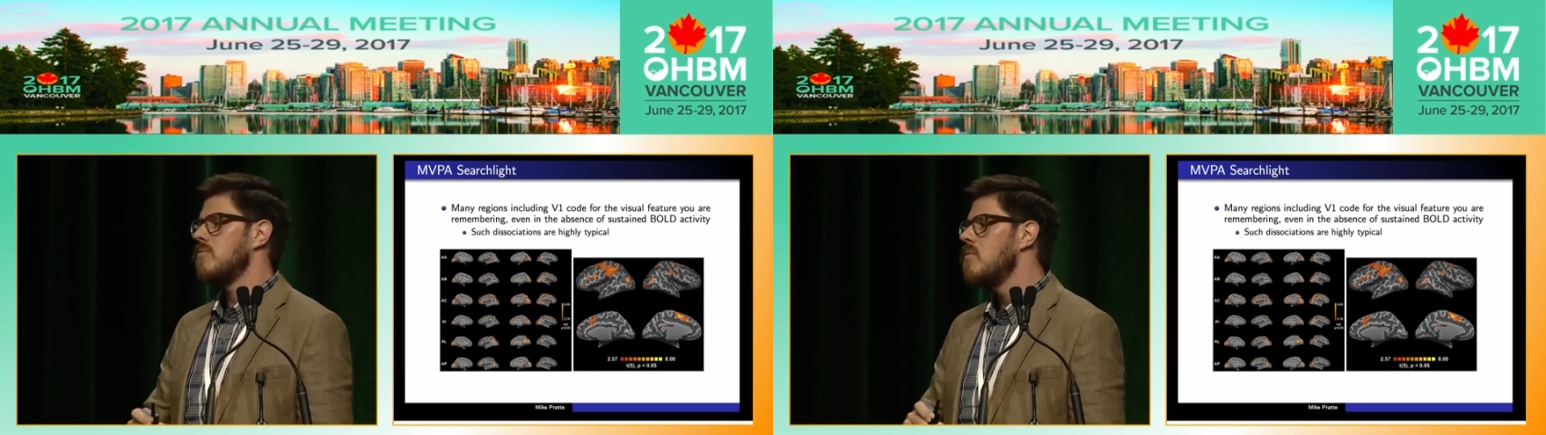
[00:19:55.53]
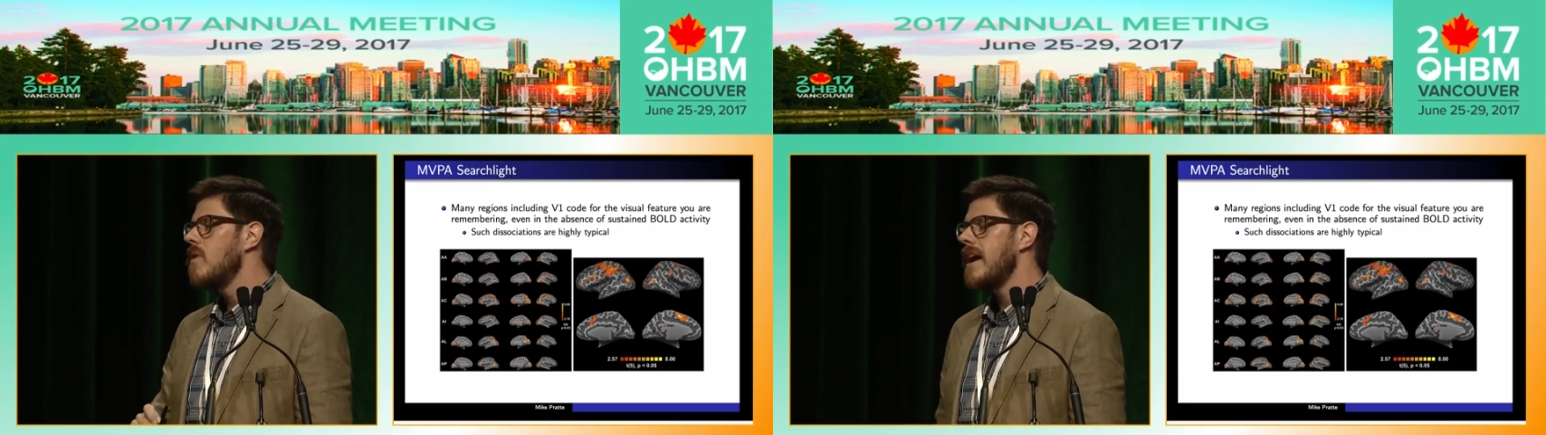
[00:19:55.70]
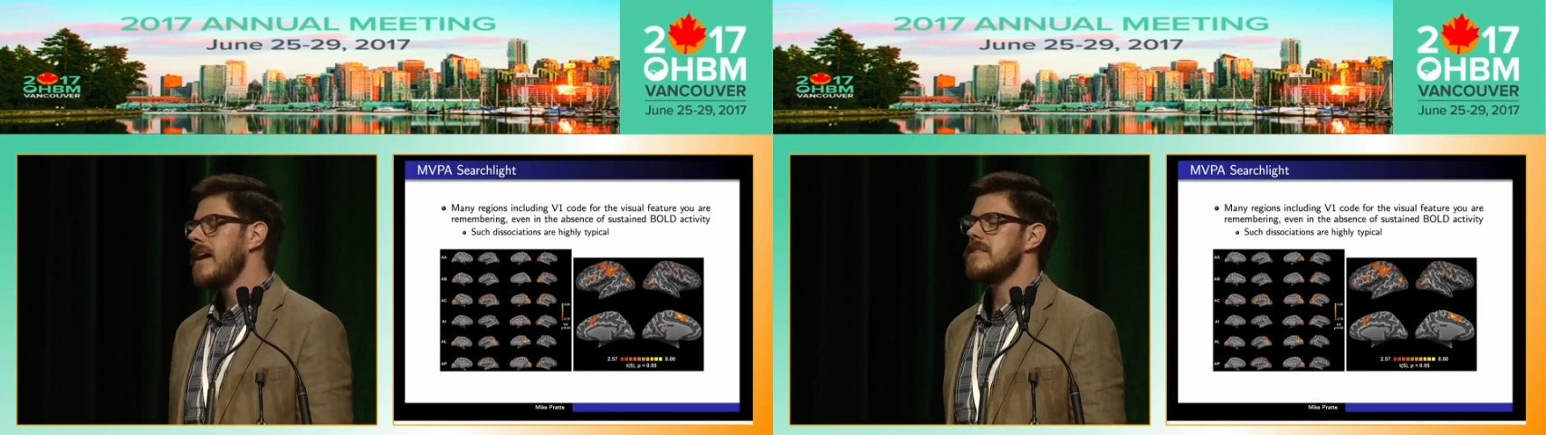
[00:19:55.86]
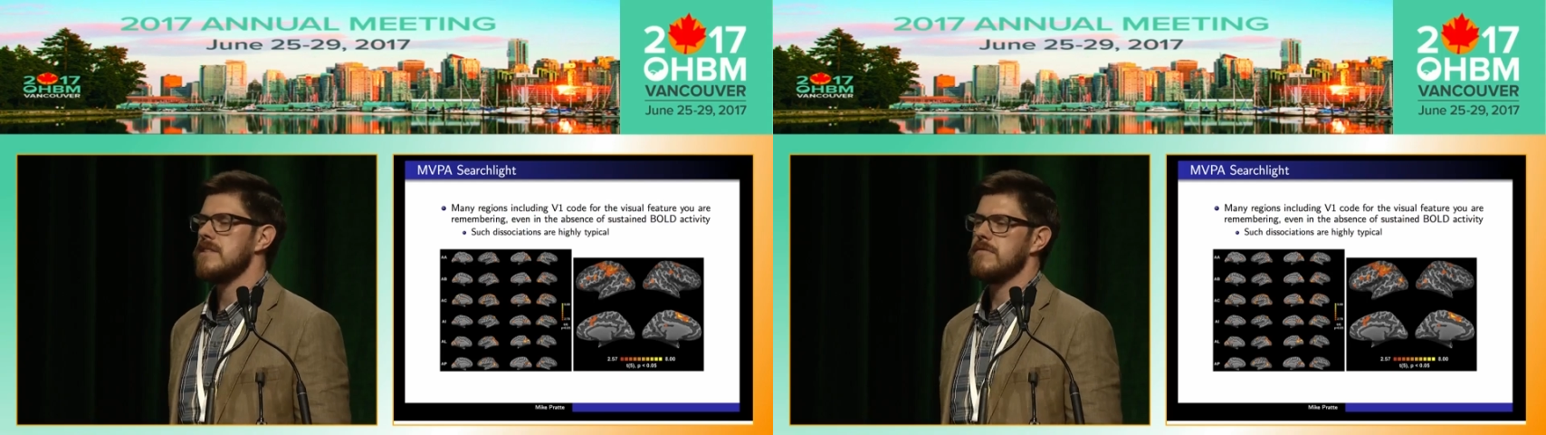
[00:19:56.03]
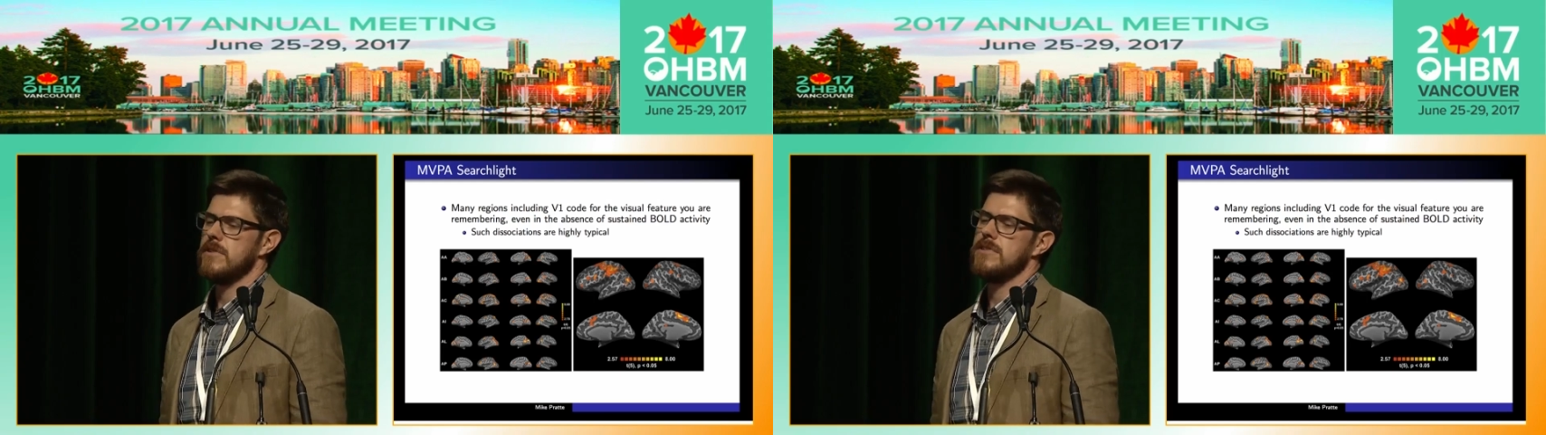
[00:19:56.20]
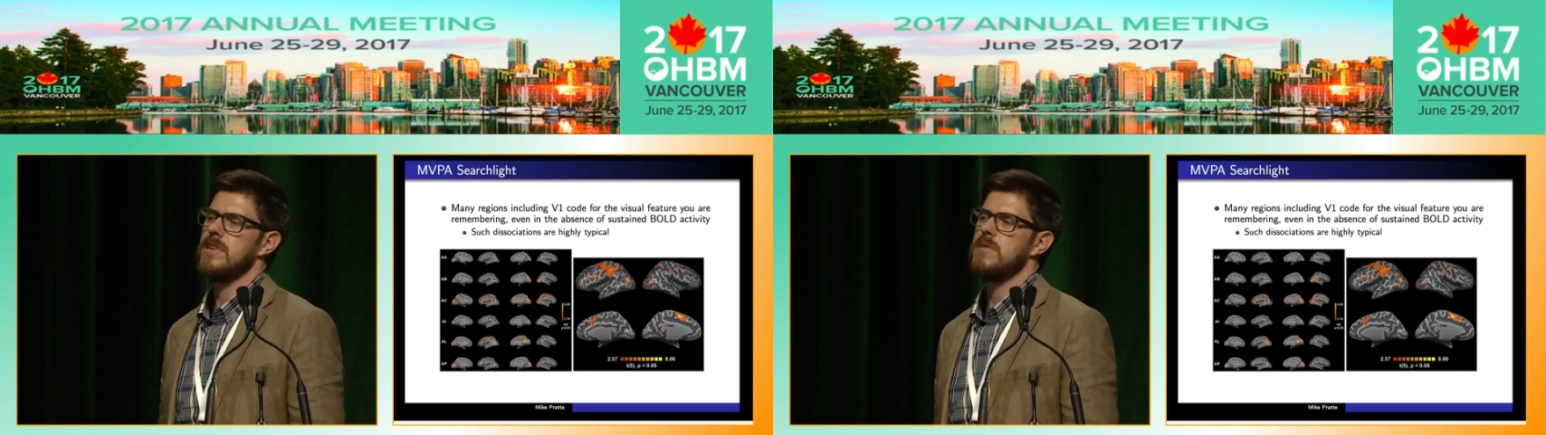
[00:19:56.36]
way
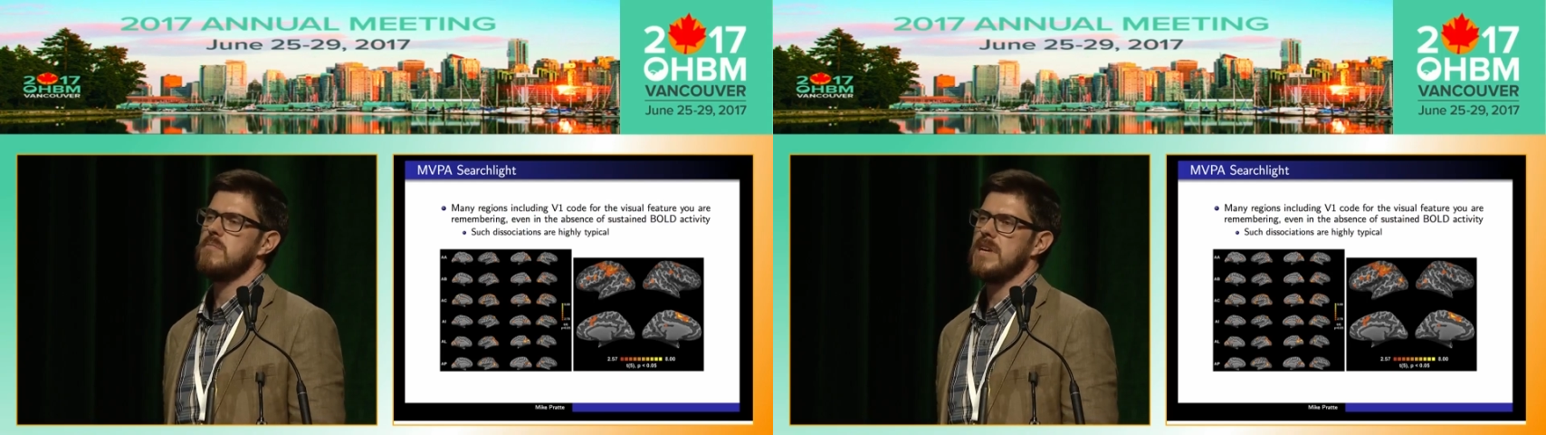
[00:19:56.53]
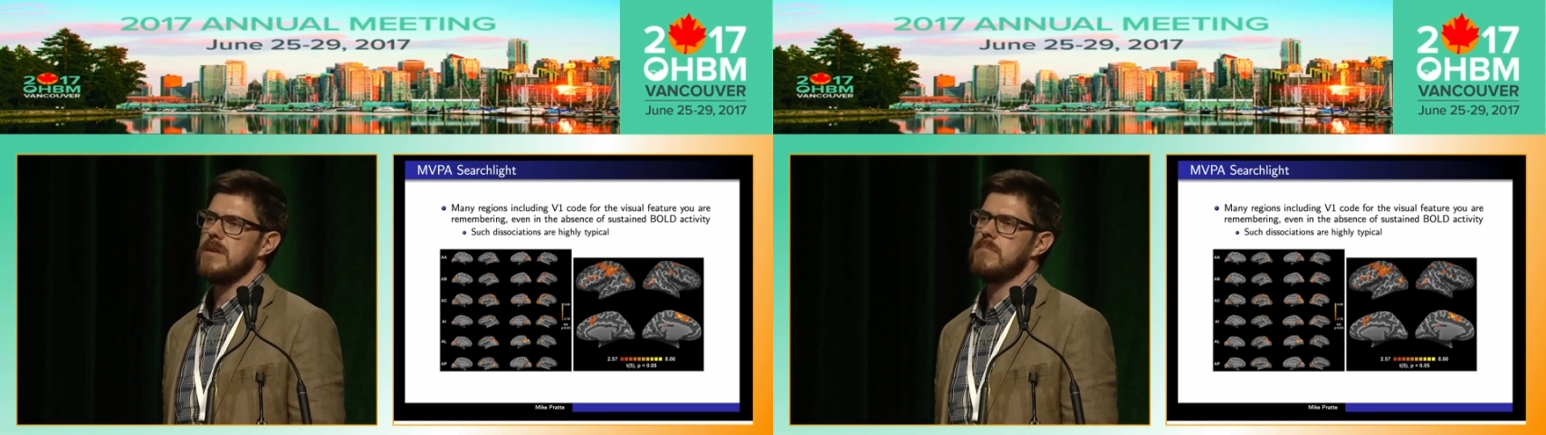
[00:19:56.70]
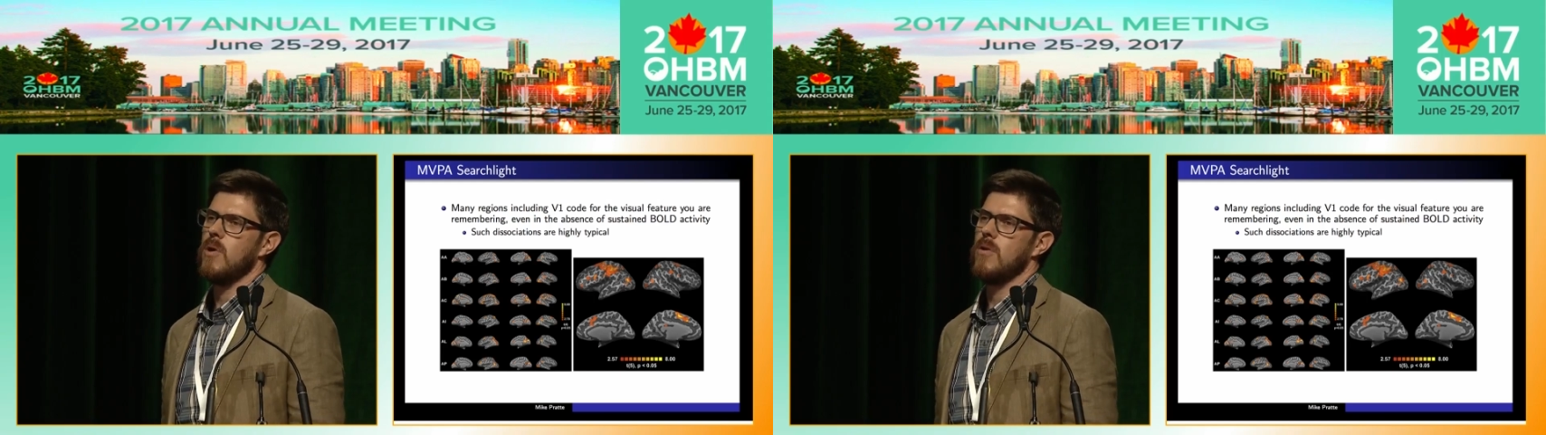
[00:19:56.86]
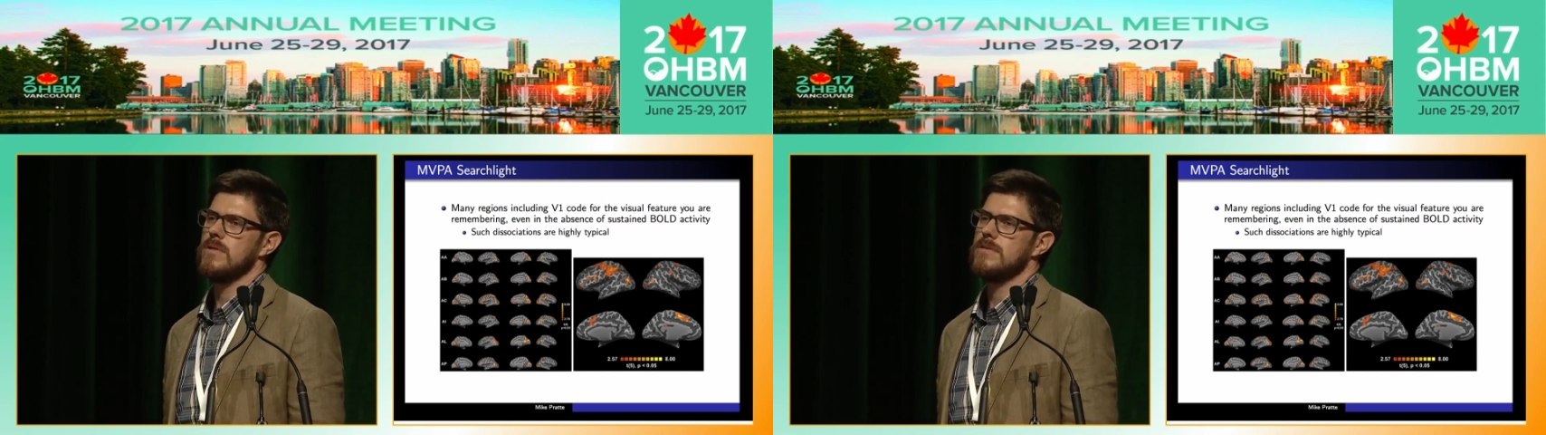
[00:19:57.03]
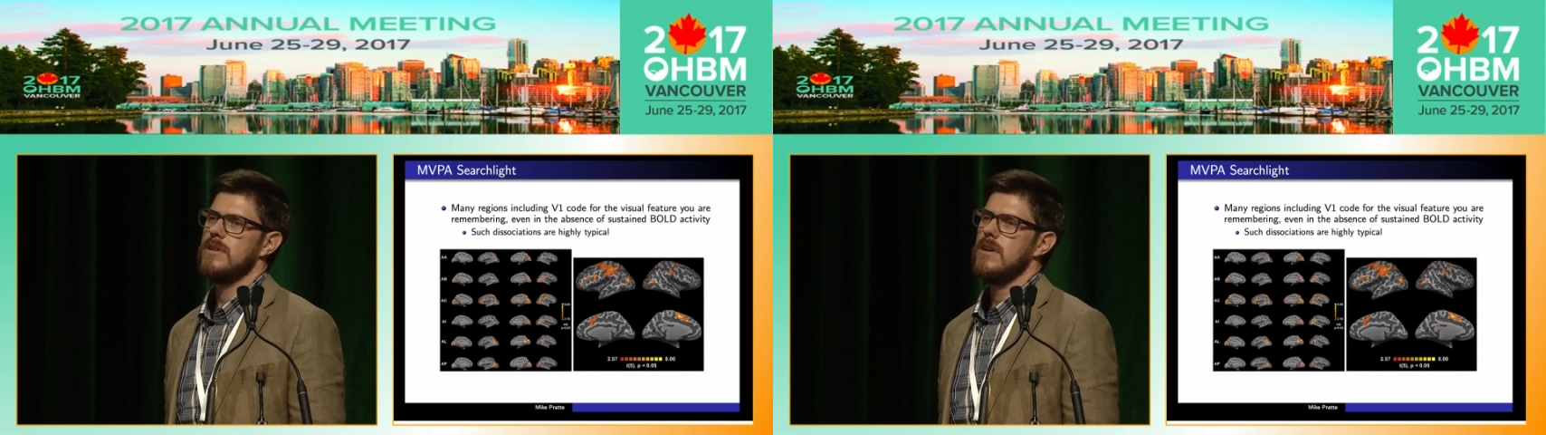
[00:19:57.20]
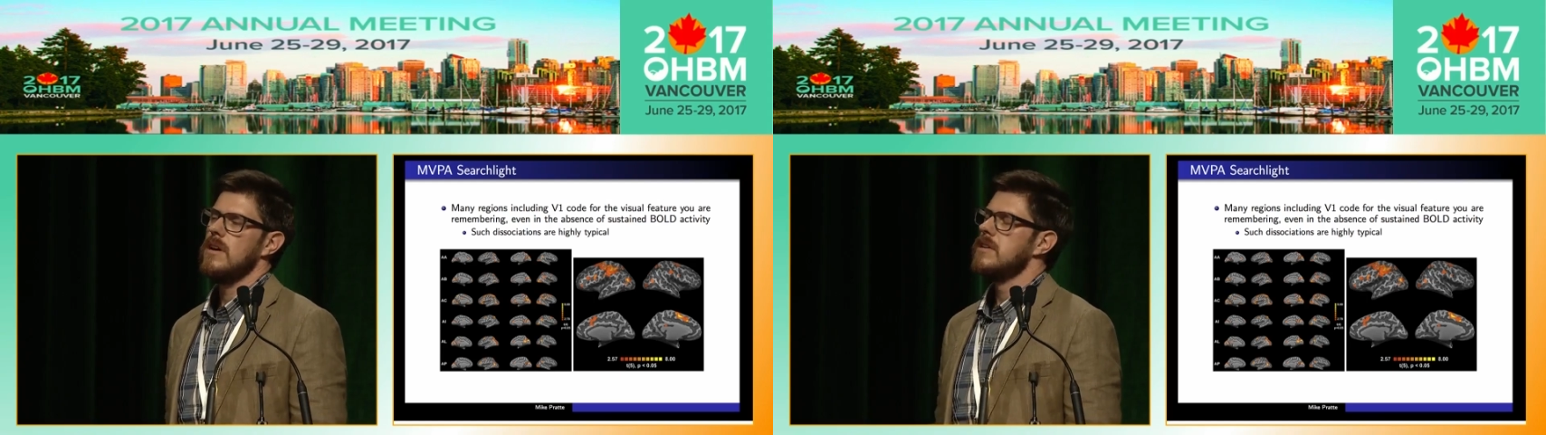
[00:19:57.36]
different than mean
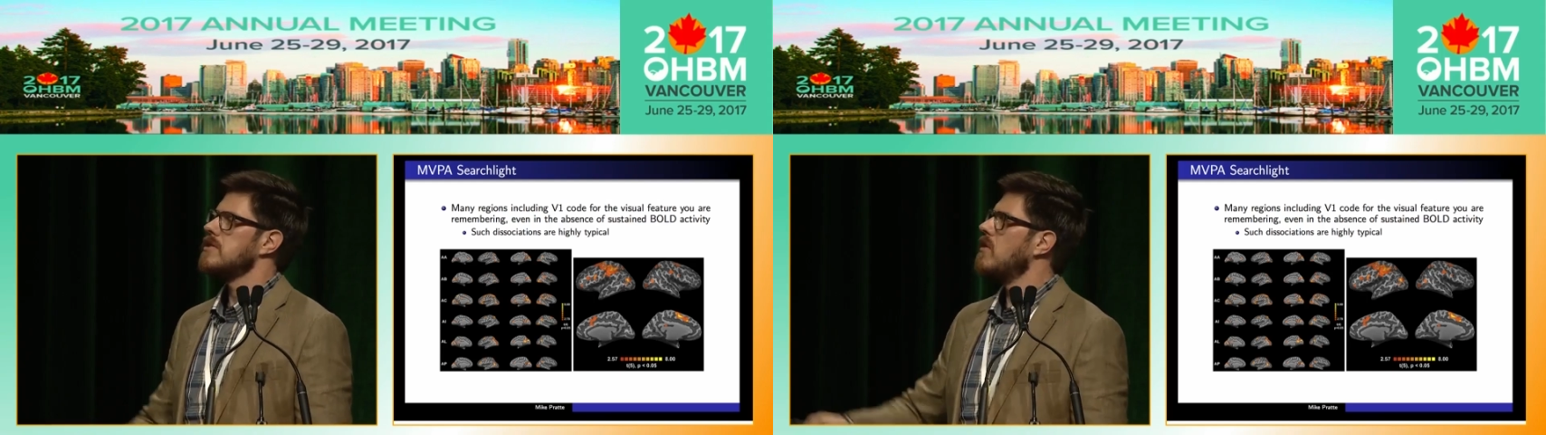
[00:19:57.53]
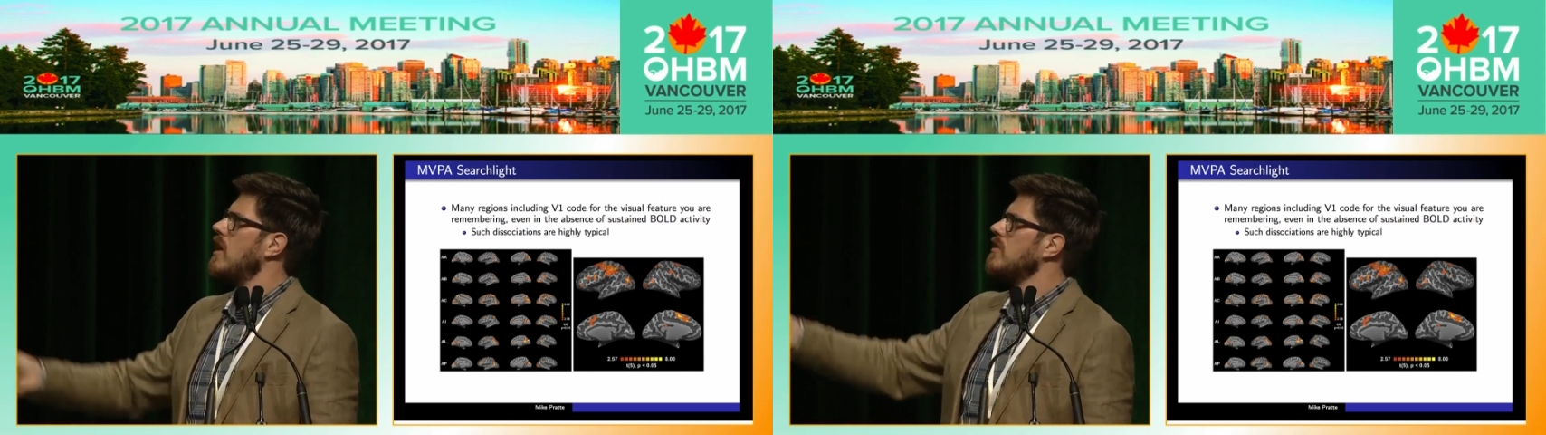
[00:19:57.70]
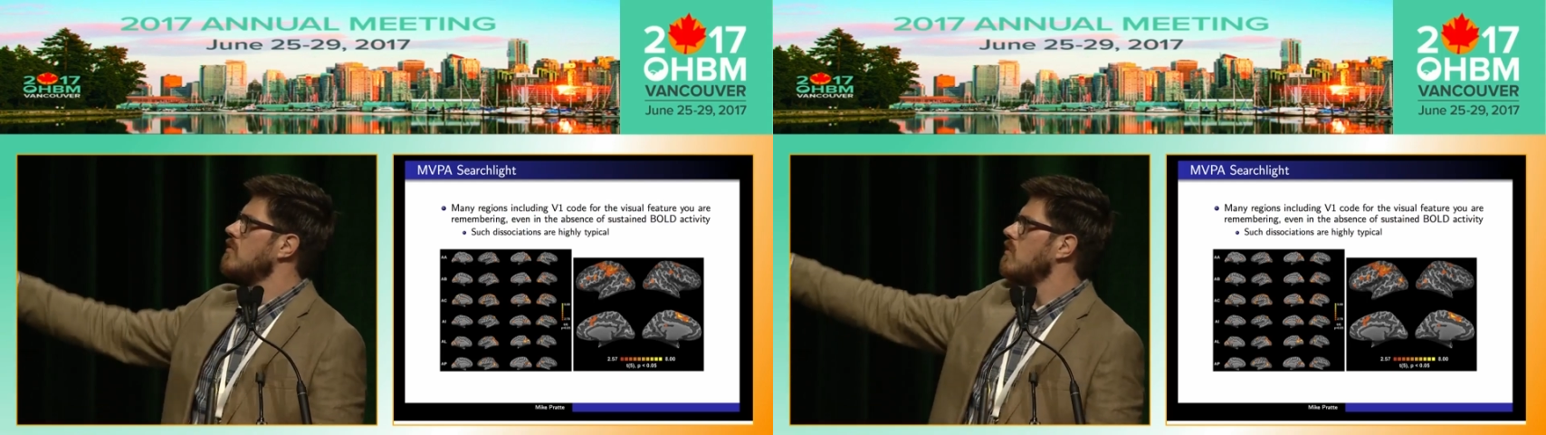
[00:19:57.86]
bold. So on